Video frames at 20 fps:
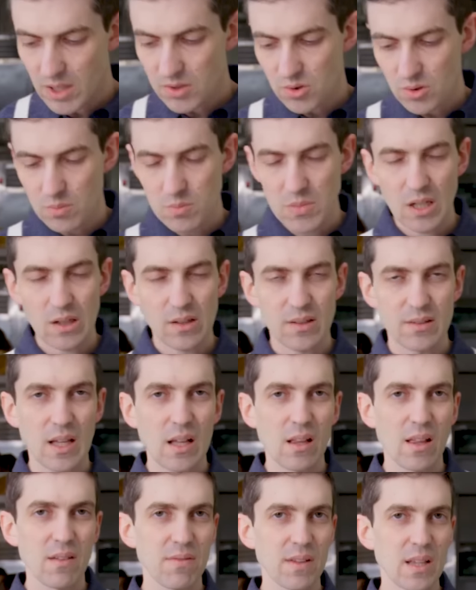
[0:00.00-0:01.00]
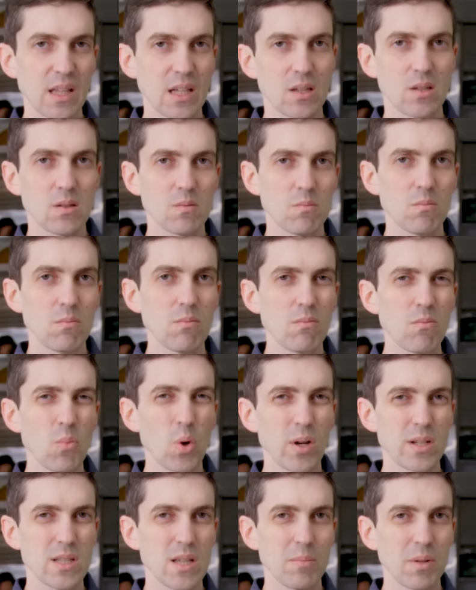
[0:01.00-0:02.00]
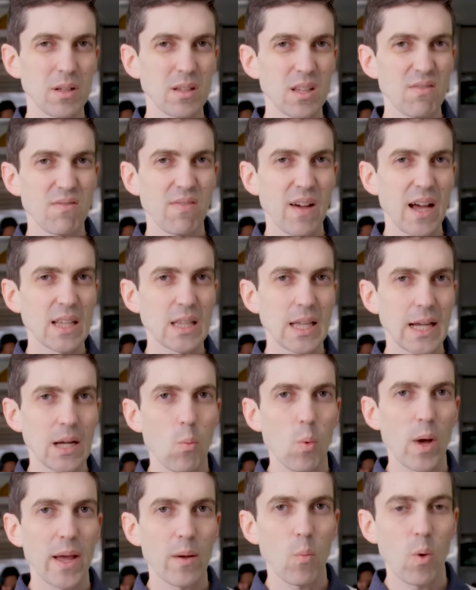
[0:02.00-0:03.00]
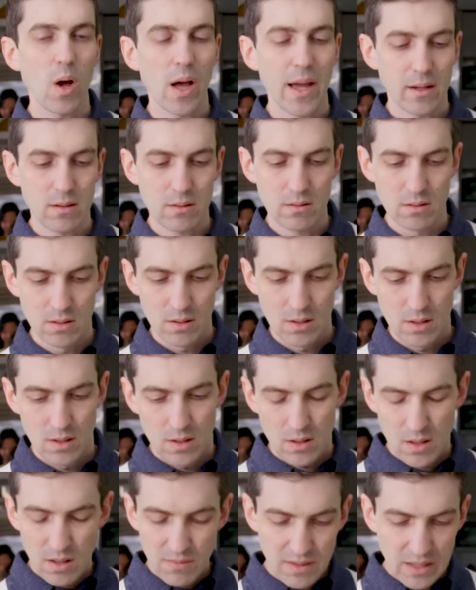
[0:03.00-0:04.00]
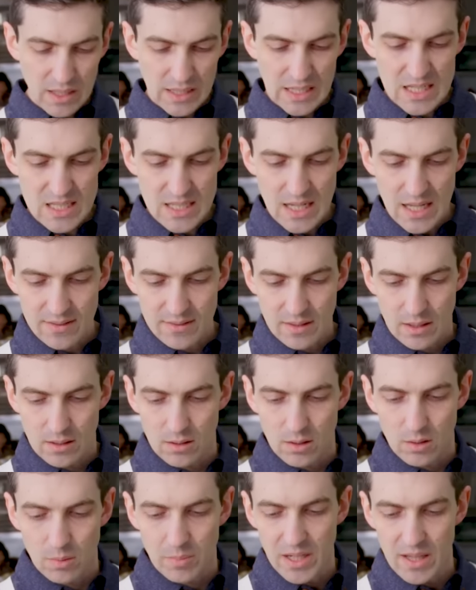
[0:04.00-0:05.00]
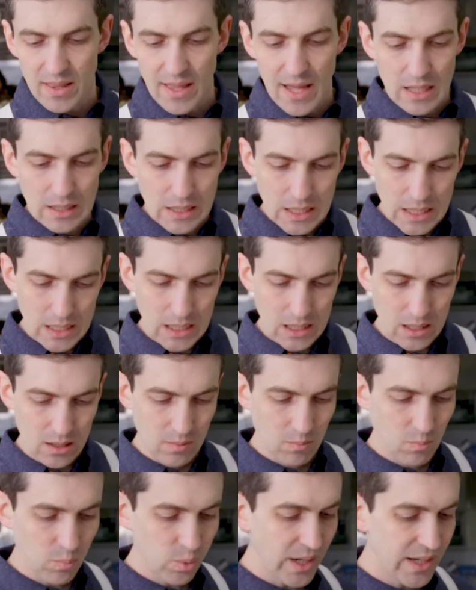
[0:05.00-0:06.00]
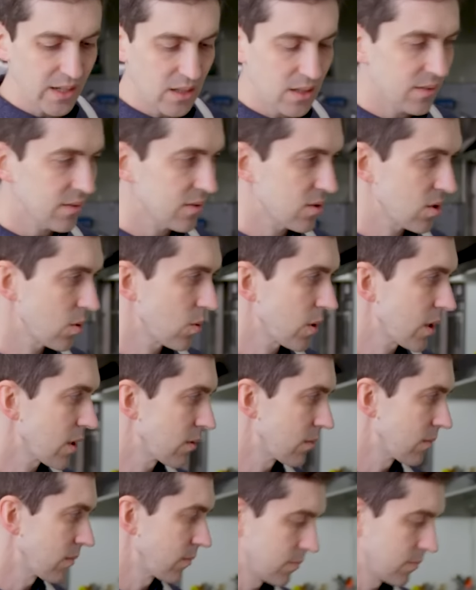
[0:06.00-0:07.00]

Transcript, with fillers: mushroom duxelles, I feel like you more typically find like white wine. I feel like I tasted a little bit of that like brightness to it.